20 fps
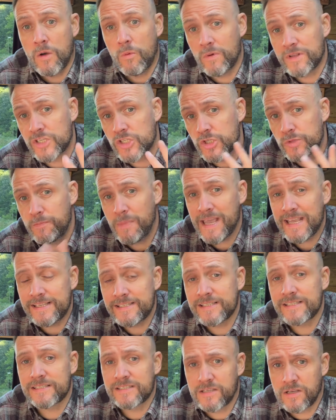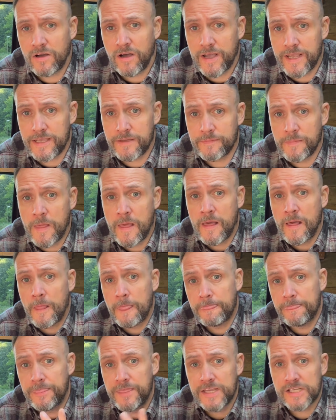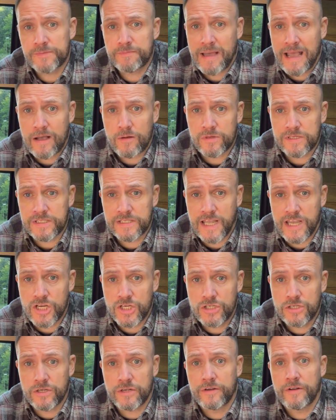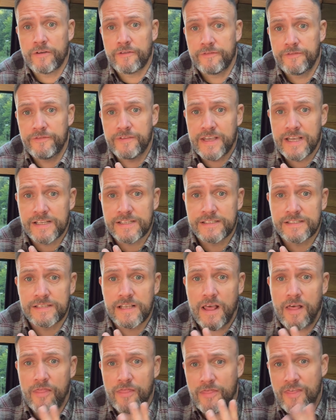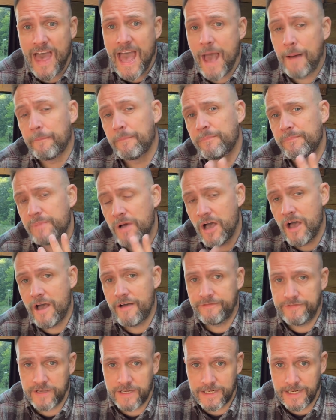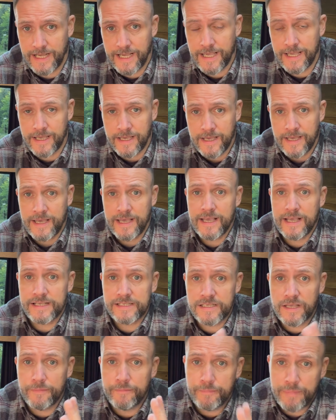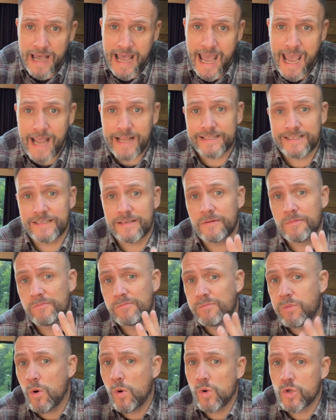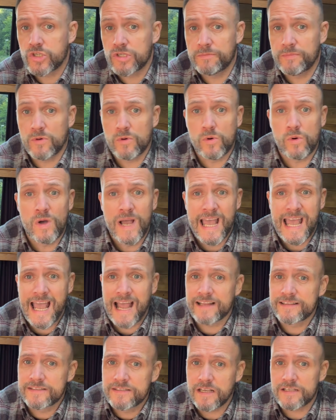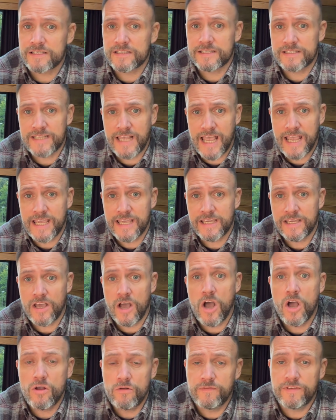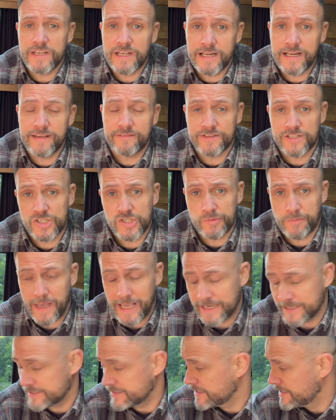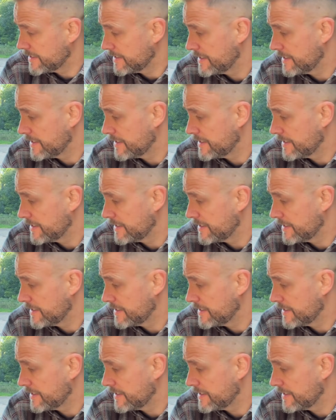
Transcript: When space is tight, this power station fits that perfectly. It's compact, portable, doesn't take over your living space